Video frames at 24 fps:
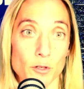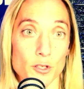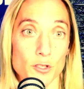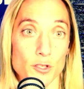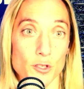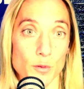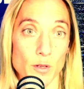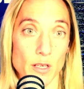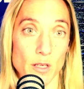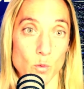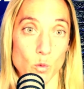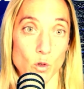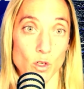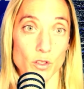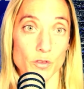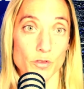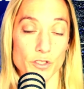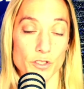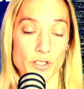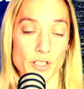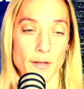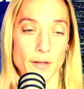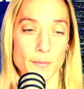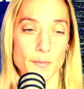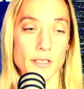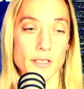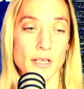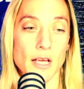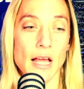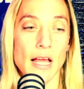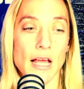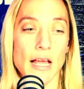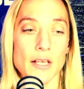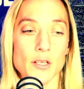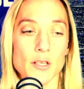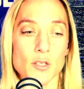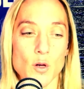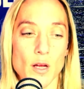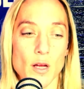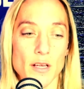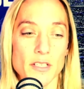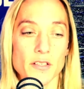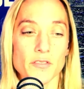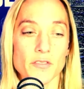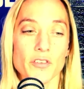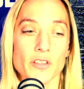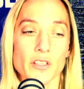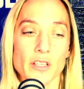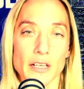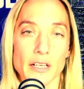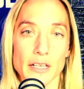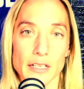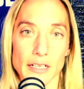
so he worked for tips, so I did feel like